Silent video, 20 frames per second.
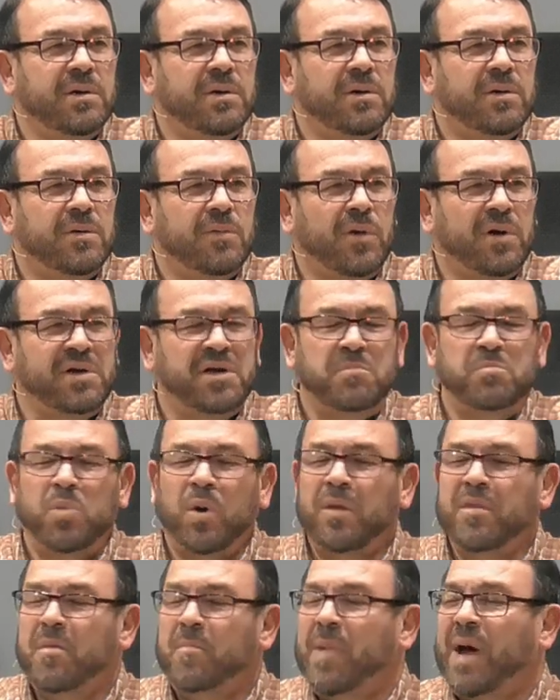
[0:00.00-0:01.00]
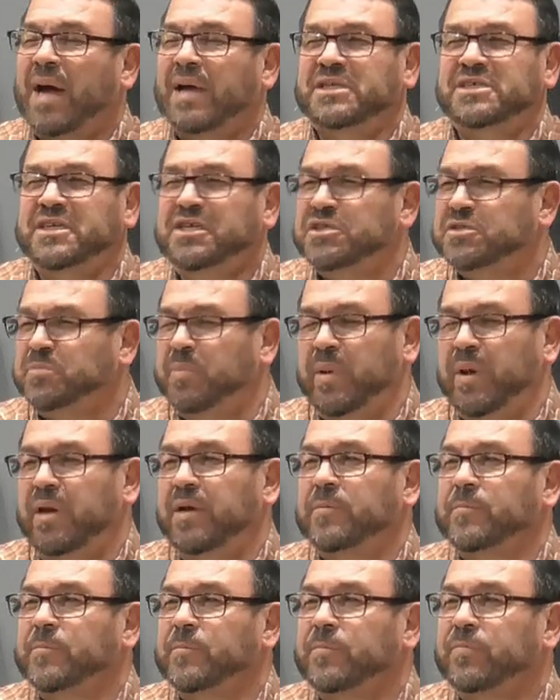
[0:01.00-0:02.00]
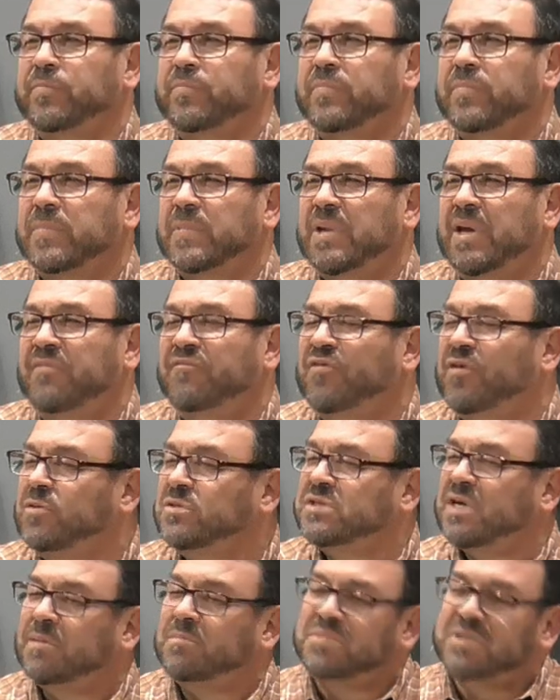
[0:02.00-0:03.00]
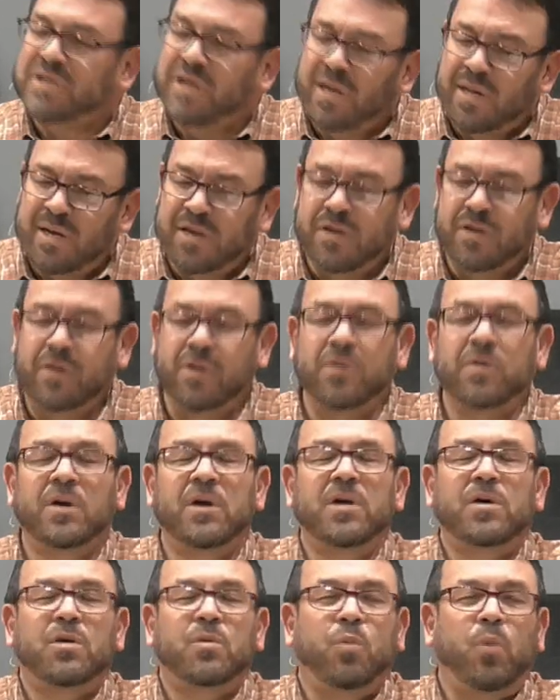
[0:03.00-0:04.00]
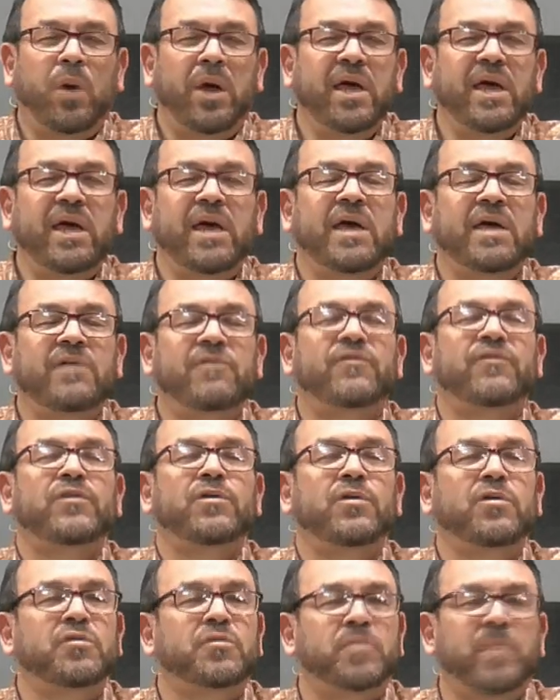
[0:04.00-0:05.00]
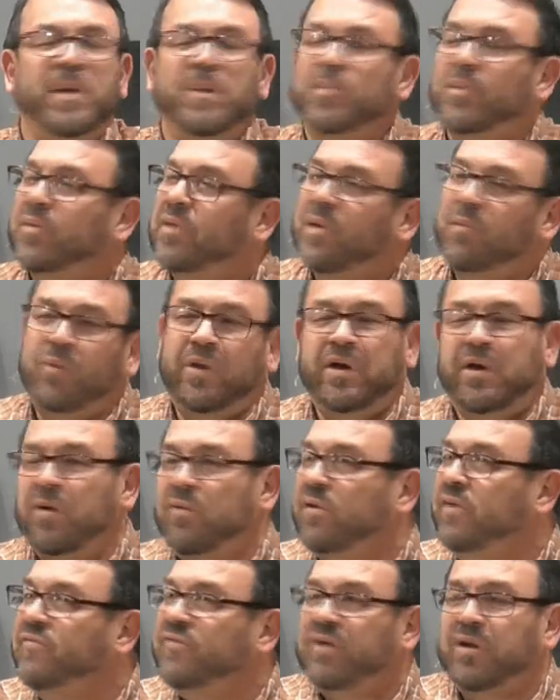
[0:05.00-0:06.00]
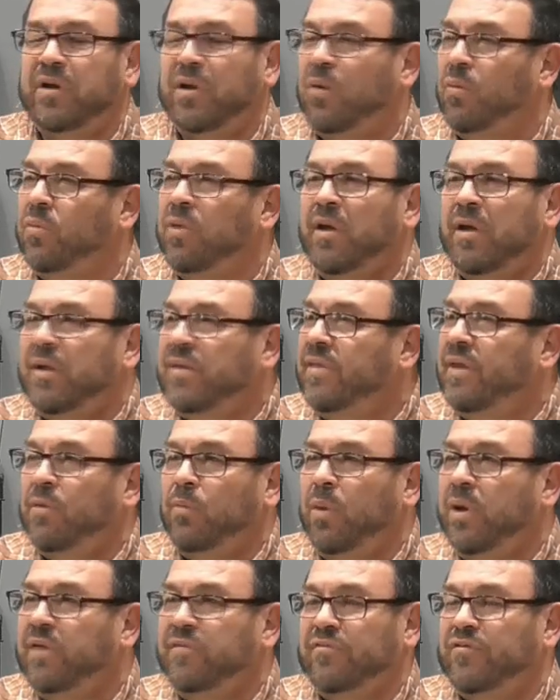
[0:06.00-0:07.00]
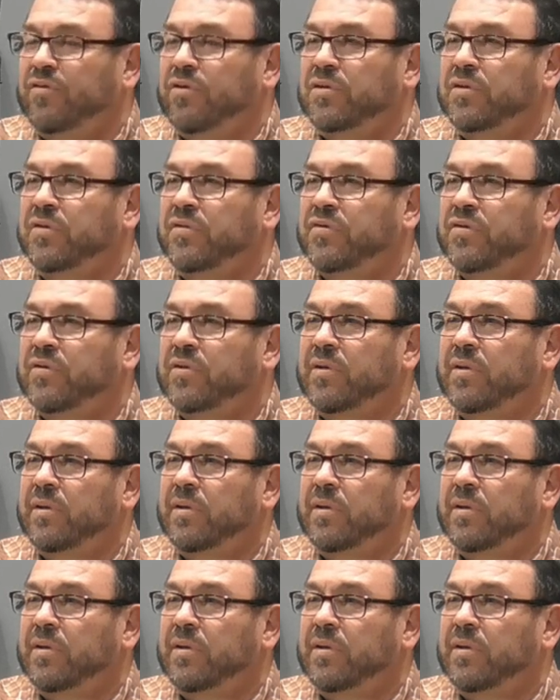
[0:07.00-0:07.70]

What did Brother Mike teach me? And folks, I'm telling you, we influence people that we don't even know that we influence.